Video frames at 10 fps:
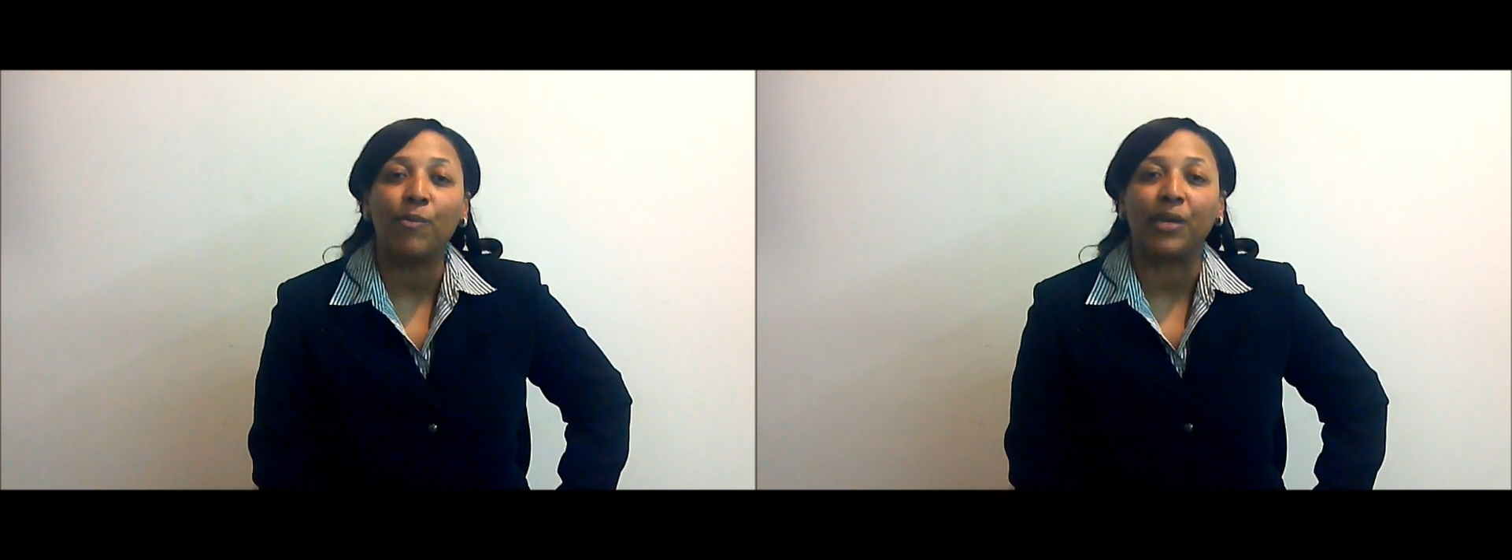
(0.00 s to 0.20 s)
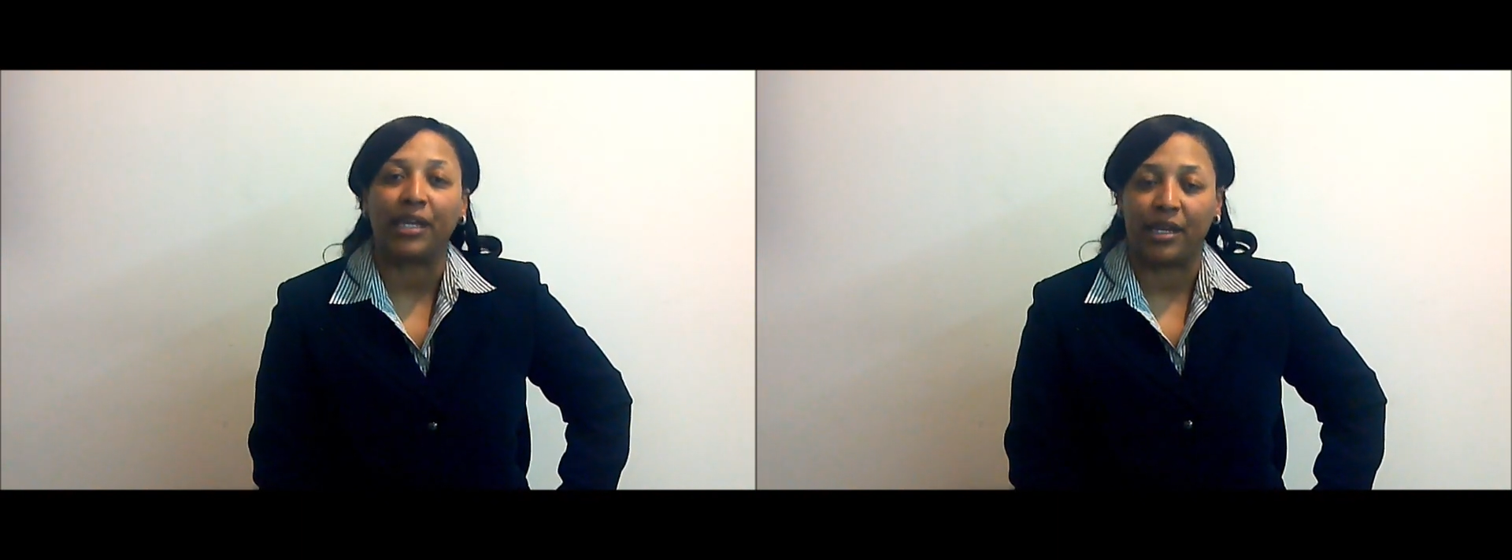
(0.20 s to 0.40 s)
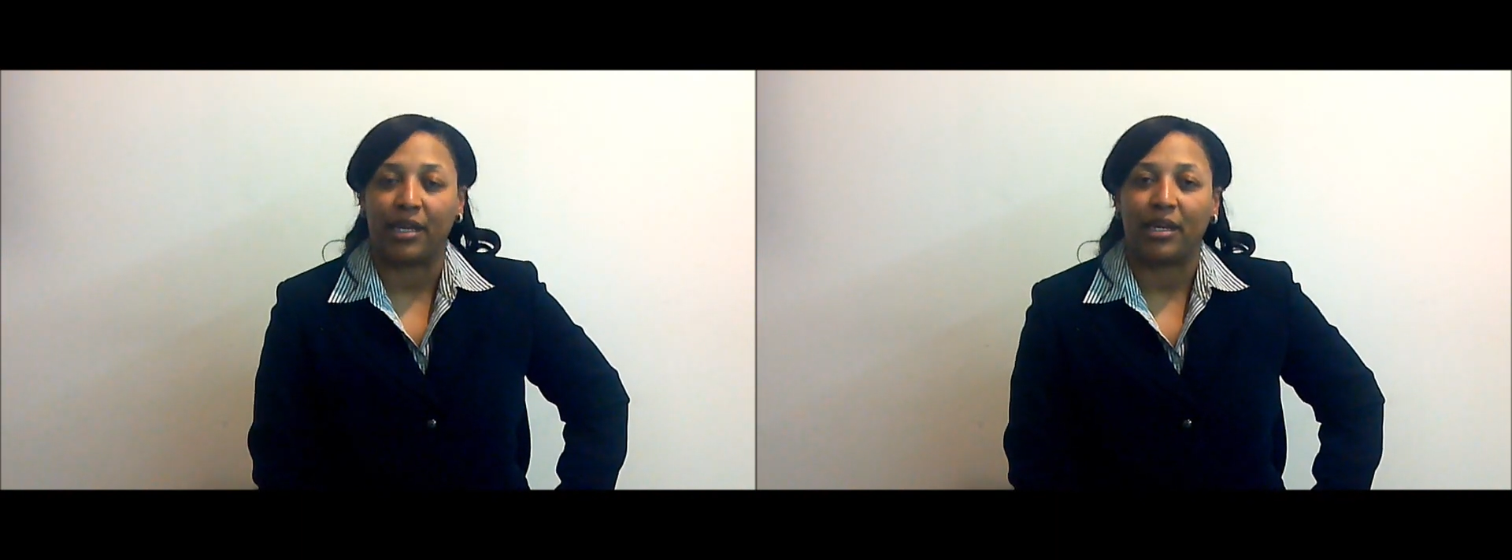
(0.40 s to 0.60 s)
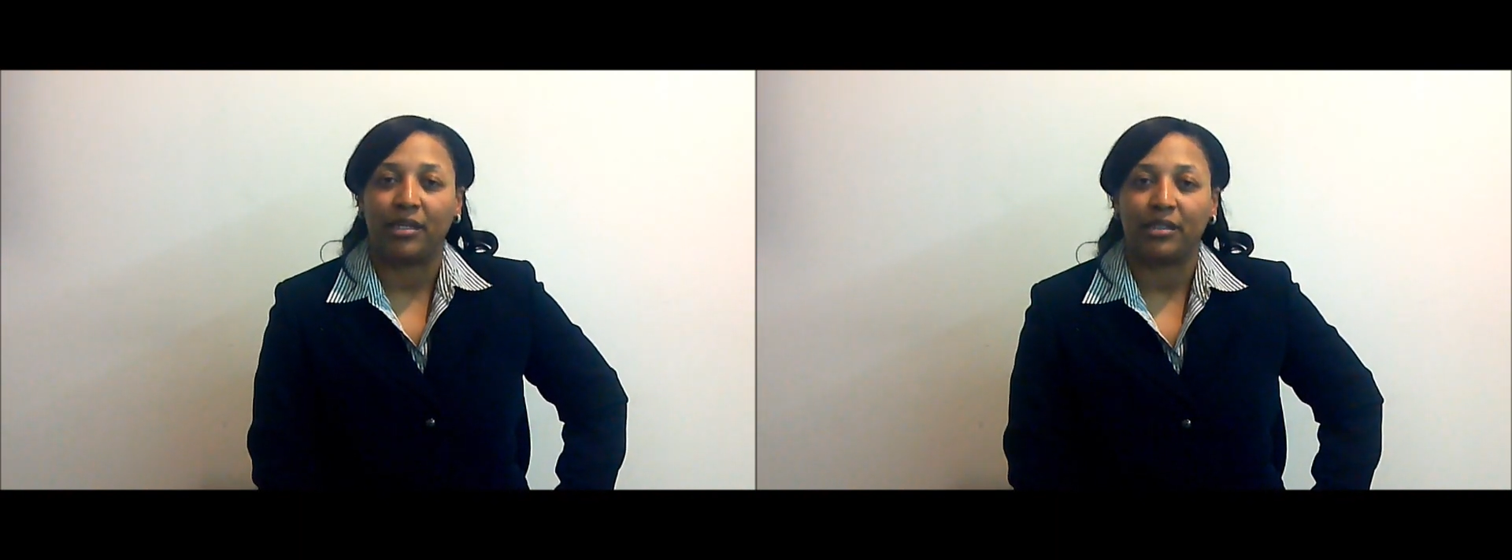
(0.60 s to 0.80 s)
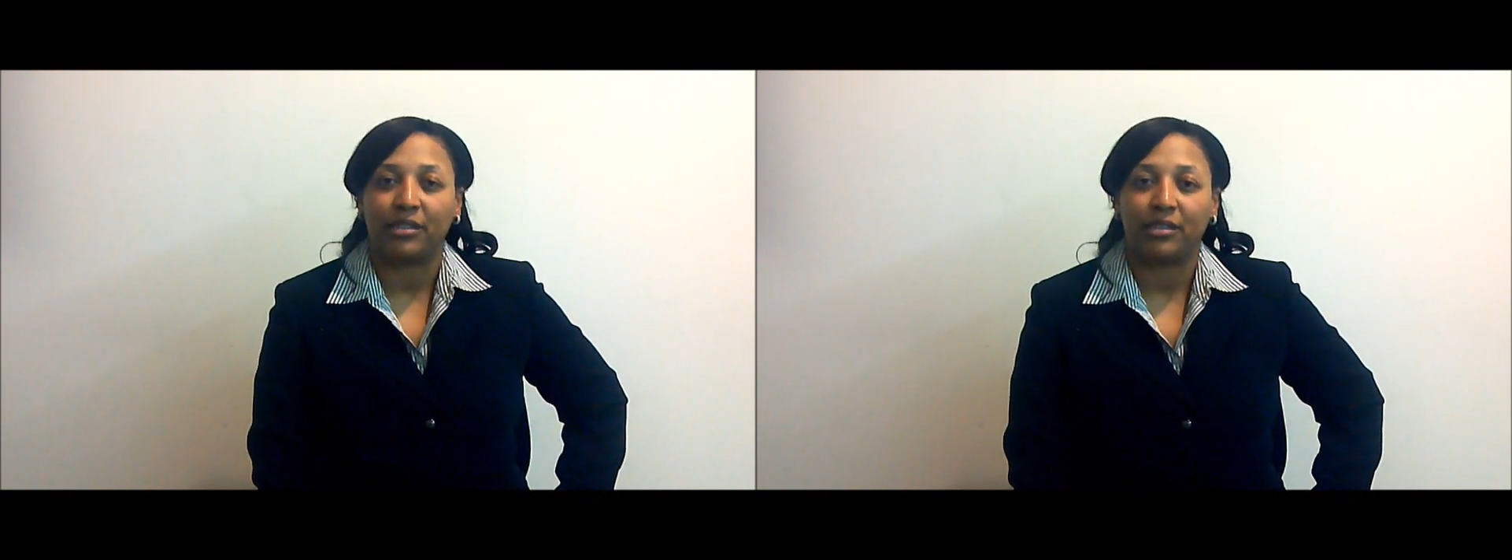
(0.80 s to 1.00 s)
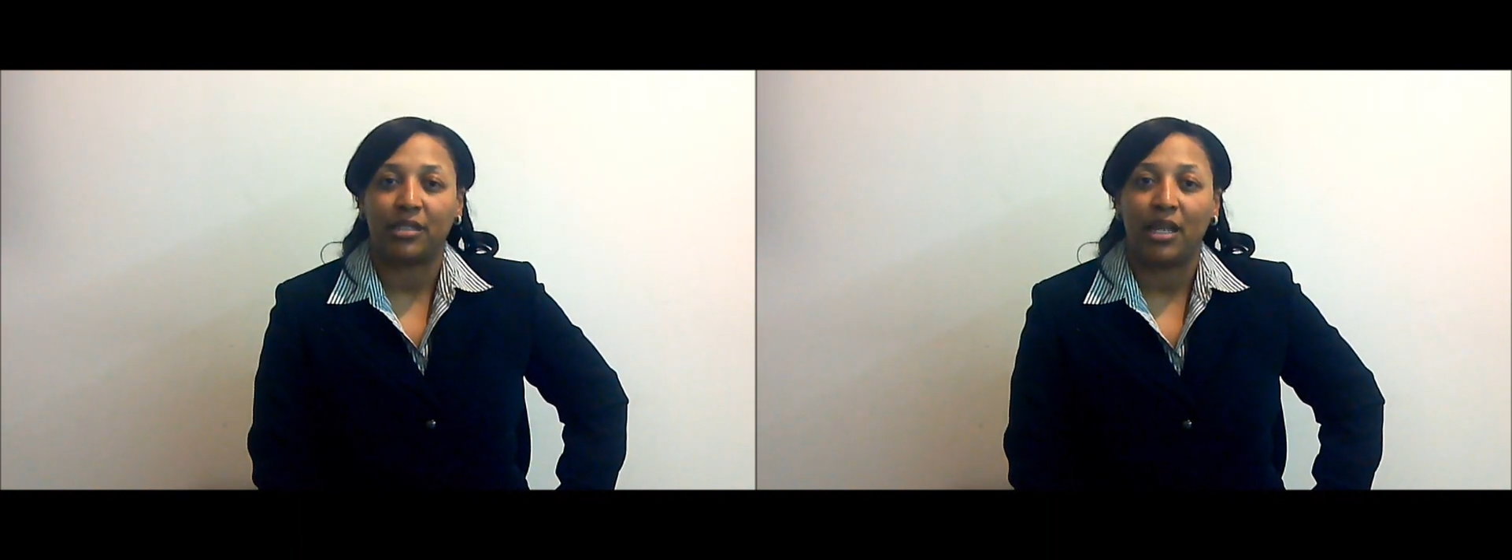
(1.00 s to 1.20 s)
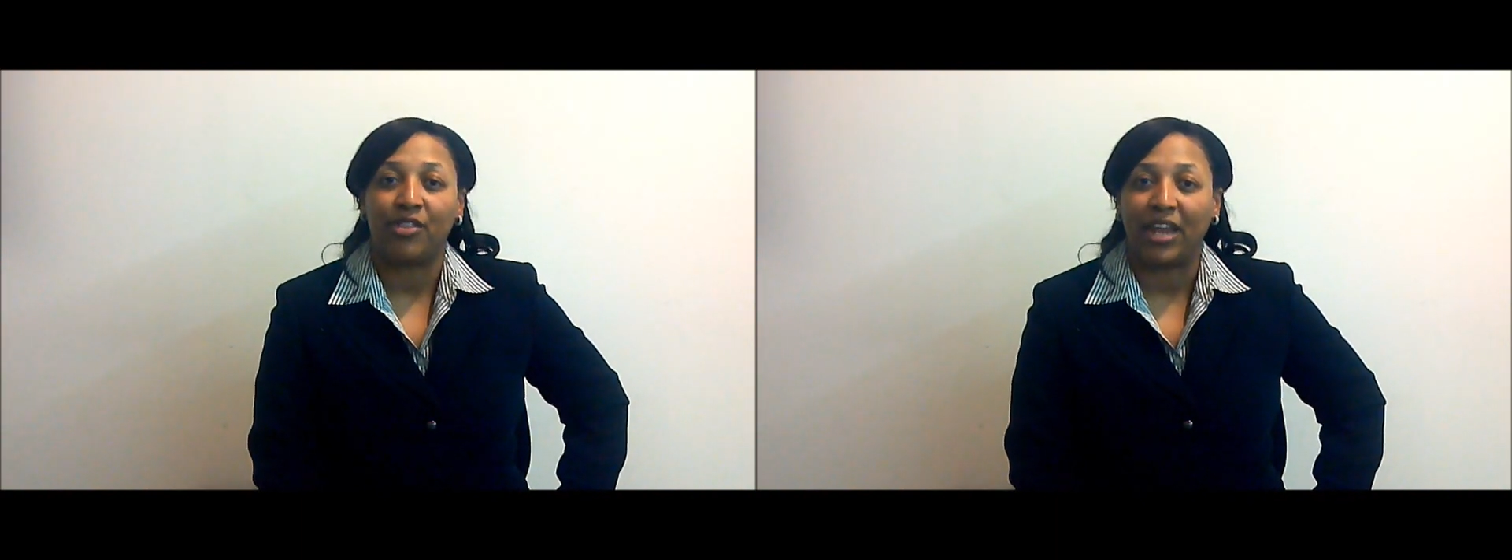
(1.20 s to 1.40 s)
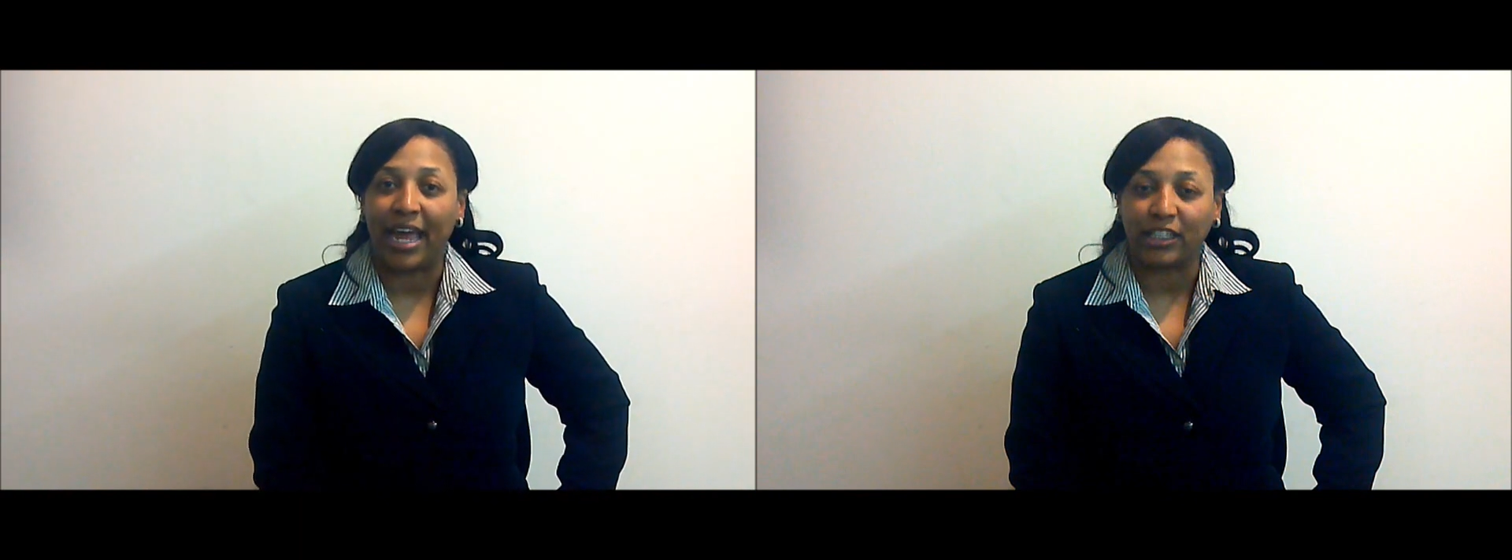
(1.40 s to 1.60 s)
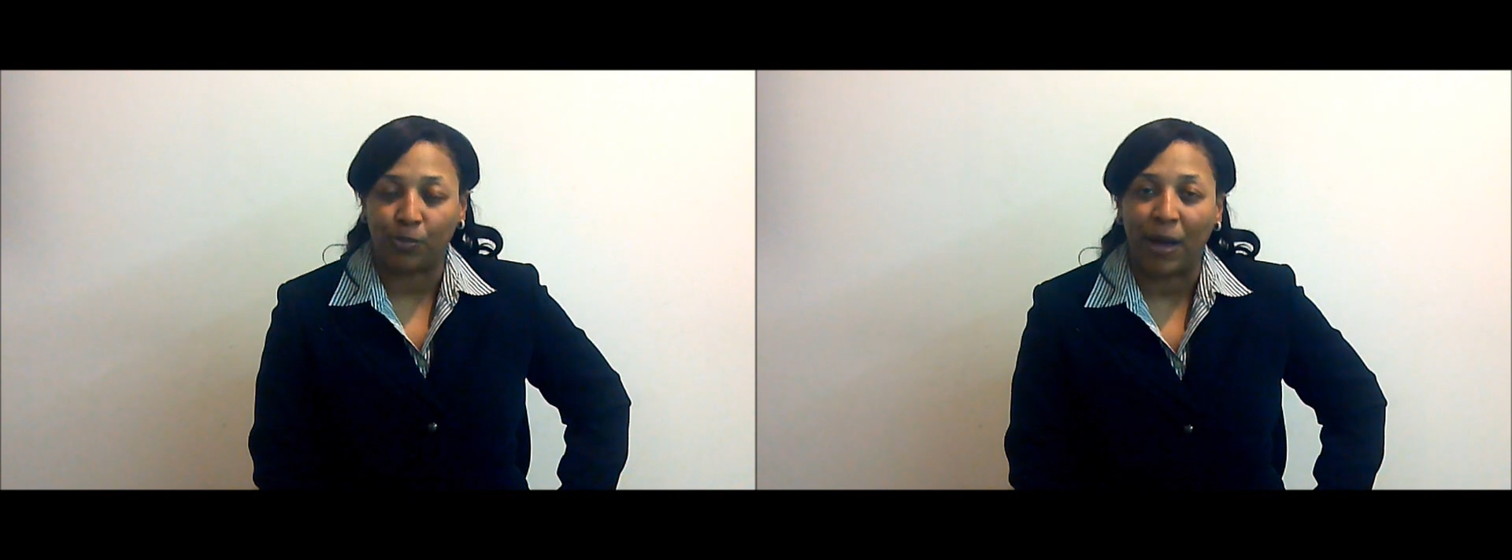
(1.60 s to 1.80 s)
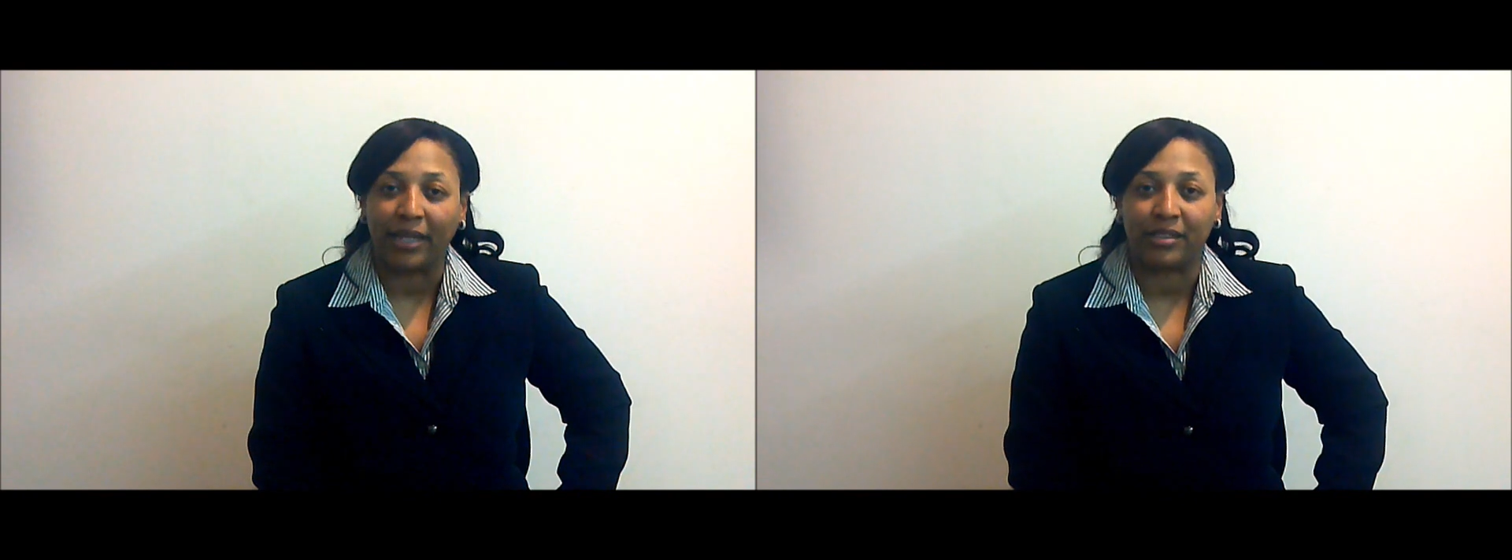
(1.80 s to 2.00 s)
meeting that I
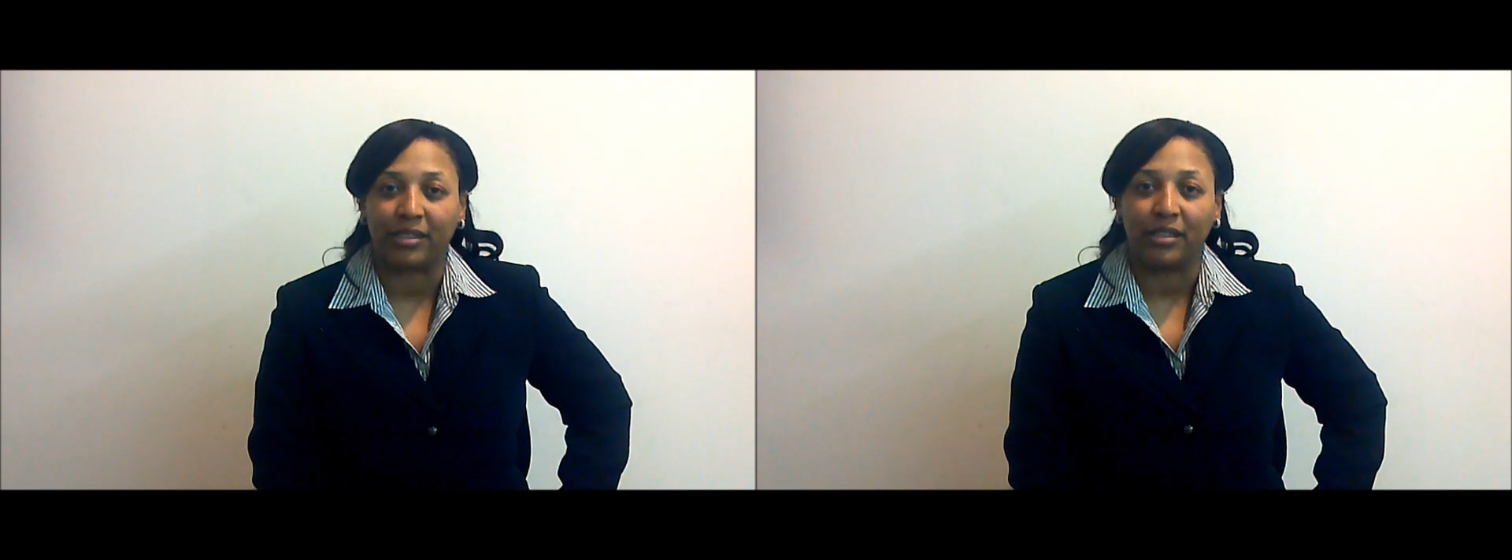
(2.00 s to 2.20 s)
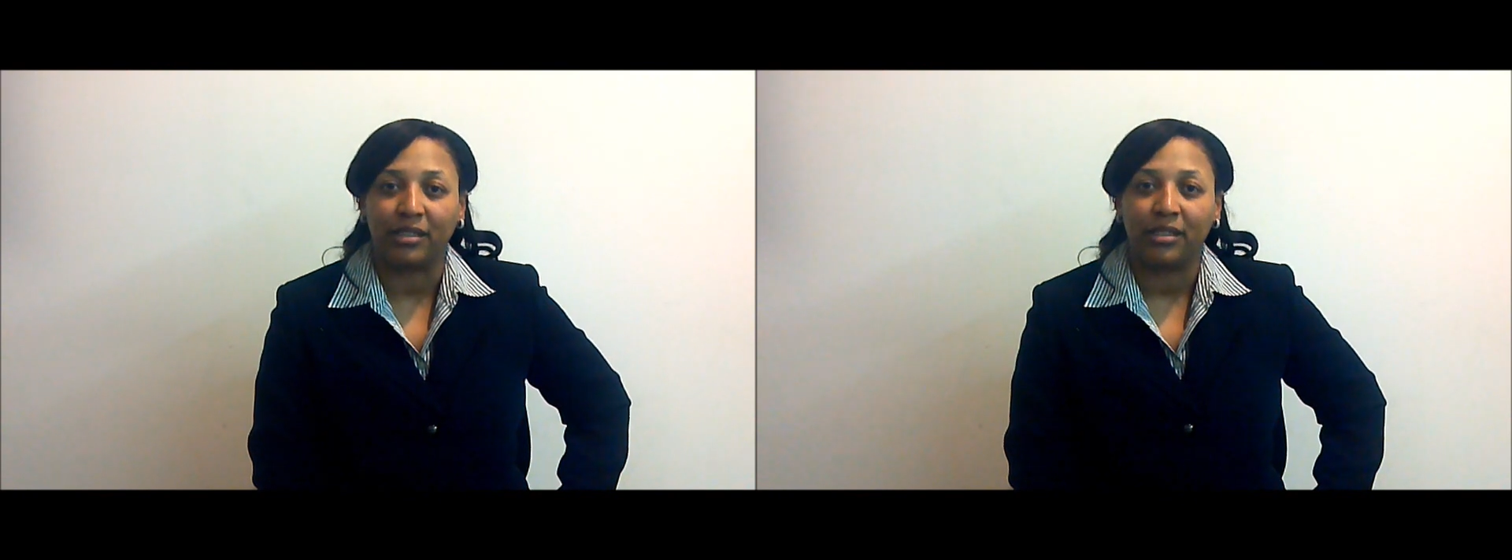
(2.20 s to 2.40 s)
sponsor,